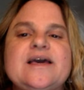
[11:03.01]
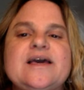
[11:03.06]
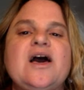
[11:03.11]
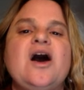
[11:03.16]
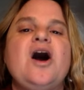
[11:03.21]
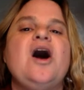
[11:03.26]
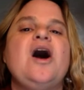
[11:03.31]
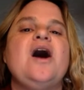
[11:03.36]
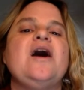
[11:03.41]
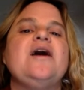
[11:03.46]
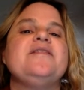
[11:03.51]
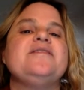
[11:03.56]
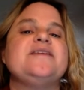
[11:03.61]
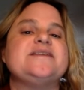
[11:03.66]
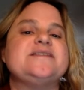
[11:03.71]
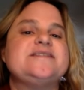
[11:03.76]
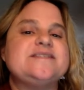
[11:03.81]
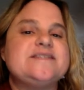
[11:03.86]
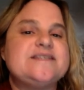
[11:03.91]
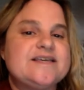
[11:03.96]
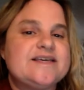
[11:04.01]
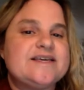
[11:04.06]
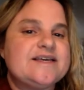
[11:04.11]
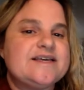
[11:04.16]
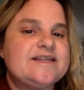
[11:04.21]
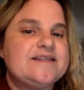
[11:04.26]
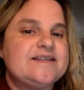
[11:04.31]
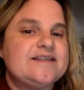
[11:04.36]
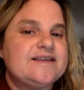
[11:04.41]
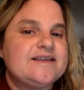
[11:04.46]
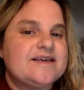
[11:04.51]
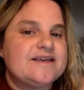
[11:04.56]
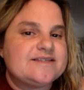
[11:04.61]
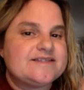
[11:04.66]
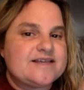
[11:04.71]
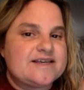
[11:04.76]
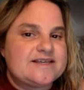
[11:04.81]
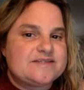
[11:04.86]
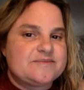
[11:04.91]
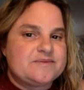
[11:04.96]
the 10
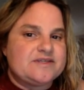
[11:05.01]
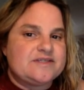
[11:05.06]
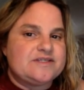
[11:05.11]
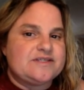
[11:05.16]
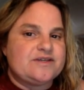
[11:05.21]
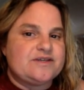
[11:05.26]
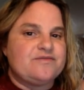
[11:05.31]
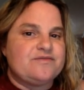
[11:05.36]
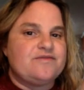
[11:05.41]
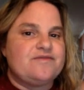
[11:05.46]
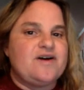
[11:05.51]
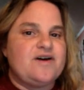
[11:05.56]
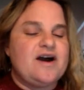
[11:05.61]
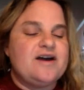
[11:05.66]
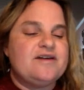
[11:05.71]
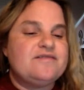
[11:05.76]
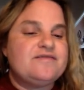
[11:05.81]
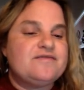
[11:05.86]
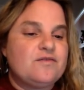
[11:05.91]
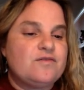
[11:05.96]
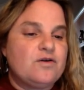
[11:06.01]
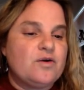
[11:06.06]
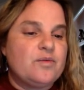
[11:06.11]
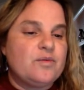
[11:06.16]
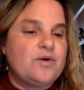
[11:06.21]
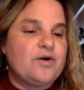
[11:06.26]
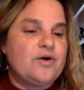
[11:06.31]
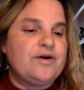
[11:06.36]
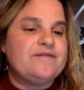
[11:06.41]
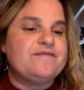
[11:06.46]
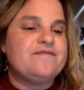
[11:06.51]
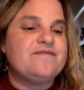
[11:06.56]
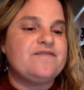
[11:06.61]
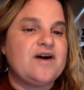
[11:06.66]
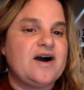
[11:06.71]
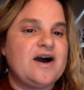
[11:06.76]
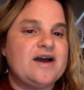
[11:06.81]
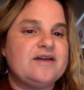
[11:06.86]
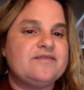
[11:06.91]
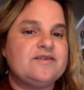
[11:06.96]
assessments, so 5 formal and 5
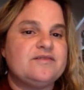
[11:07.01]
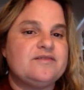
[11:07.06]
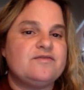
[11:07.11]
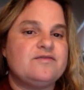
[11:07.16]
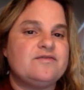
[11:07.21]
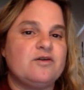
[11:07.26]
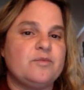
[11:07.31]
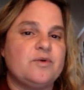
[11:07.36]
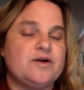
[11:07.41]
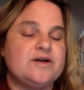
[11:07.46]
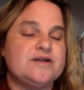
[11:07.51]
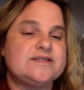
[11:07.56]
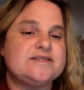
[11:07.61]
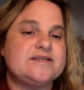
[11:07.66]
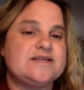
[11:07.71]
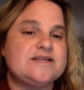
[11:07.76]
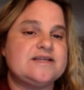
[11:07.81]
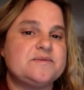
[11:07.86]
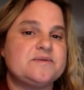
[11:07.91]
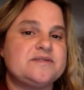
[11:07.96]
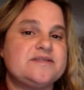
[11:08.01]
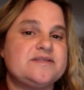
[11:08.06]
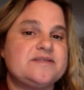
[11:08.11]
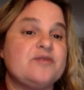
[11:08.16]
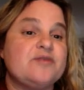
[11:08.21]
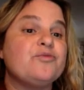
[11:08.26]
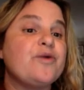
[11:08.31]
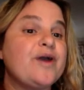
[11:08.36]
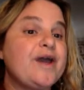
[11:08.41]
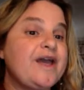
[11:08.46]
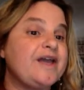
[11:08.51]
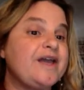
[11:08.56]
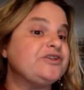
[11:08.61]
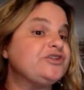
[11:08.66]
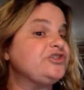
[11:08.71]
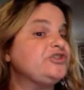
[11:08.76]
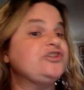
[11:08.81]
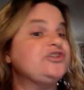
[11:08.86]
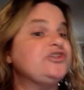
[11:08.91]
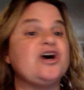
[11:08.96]
informal assessments that range
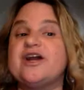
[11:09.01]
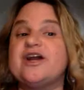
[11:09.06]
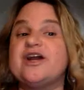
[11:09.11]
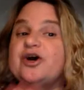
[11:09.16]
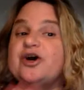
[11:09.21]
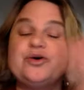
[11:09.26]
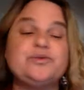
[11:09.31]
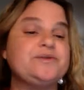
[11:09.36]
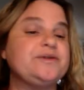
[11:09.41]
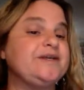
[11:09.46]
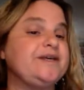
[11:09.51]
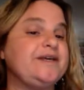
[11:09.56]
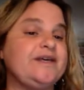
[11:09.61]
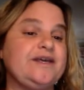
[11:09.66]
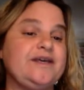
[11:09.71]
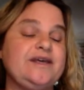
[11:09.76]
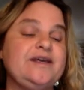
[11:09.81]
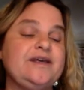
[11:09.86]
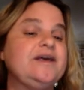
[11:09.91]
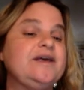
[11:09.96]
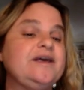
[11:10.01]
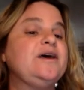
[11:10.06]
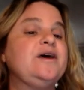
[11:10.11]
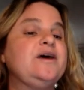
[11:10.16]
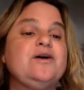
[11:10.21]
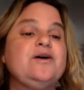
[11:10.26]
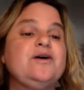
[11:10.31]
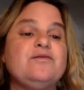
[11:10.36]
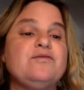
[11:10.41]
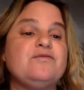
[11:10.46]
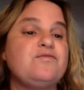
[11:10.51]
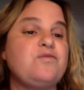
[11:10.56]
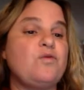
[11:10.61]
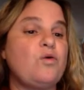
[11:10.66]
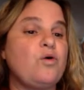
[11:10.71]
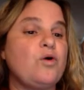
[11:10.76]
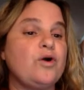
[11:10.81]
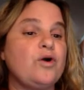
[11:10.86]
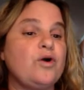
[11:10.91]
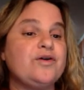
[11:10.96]
not only for
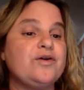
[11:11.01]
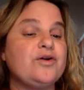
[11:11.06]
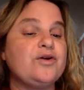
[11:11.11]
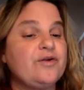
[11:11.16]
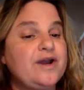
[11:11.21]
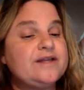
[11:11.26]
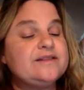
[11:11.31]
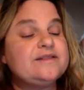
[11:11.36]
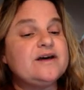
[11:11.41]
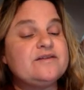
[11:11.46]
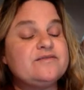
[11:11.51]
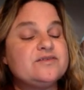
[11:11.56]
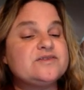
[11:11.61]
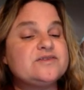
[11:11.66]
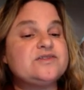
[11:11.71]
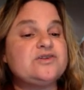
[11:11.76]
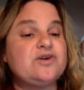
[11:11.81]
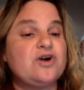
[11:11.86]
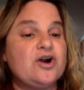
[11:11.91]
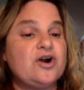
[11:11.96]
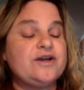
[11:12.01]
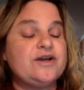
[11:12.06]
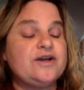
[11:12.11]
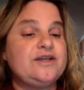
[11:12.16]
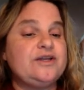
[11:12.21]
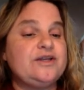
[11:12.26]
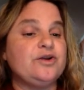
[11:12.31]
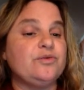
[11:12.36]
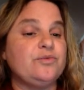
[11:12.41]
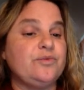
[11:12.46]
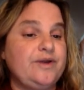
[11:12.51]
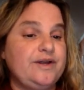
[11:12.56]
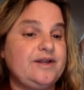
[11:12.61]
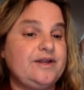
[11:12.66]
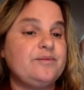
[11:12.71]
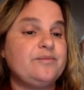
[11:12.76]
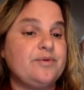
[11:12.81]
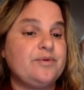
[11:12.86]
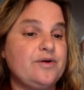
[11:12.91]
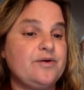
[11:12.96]
the grade levels targeting your reading
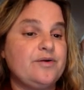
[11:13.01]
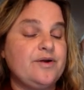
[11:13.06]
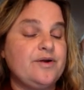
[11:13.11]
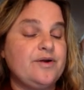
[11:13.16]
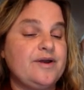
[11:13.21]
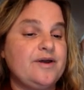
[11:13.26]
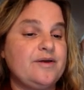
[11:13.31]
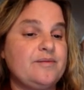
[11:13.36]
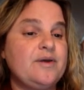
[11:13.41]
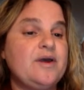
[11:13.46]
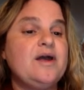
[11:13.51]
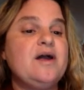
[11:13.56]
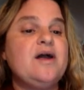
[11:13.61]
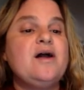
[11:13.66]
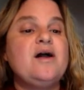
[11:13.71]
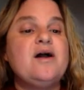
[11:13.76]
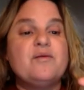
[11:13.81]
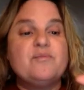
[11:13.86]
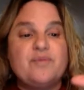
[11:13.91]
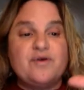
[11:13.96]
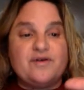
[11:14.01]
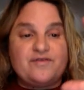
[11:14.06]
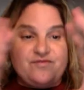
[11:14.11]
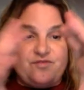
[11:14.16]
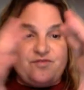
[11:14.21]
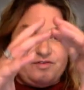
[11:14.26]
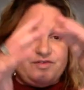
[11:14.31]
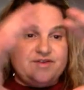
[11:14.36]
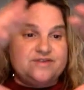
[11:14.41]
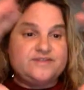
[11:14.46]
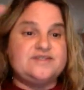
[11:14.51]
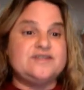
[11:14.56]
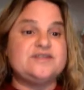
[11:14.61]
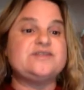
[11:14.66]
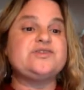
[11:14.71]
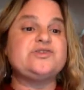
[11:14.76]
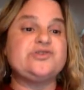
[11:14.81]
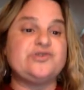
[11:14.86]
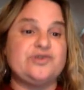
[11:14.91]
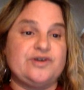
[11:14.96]
program, but for the
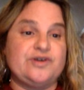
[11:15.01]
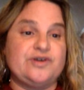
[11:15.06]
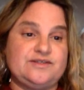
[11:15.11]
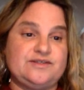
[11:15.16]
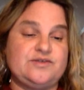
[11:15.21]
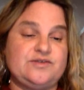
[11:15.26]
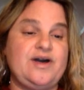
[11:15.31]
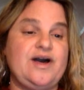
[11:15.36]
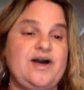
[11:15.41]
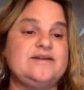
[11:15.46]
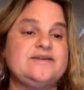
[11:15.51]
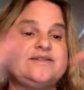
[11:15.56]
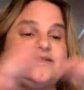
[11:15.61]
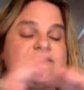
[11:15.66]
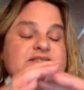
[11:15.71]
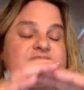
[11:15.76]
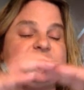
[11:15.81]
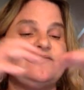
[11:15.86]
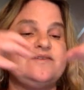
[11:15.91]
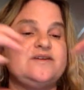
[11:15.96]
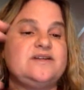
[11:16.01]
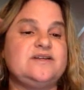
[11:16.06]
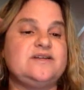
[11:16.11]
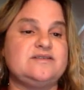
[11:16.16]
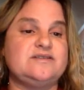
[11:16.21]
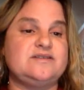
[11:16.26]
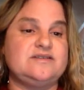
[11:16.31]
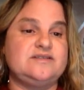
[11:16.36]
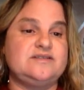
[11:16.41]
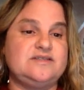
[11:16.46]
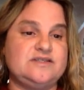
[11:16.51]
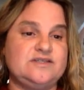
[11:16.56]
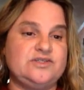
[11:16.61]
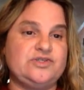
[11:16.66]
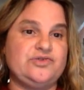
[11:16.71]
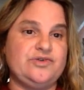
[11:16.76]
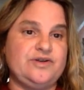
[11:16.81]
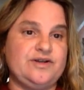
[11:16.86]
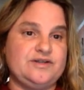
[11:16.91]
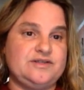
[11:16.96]
district. So how does this fit into the
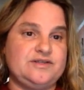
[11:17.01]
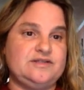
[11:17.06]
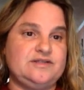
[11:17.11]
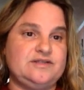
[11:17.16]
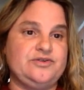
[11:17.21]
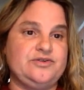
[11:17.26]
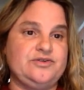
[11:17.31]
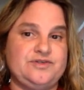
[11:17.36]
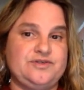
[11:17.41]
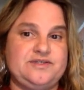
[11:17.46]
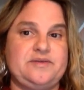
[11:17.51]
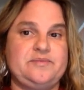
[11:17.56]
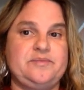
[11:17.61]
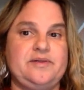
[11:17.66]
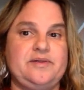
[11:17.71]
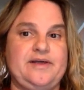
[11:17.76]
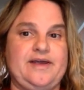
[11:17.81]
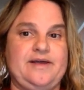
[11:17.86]
district literacy plan?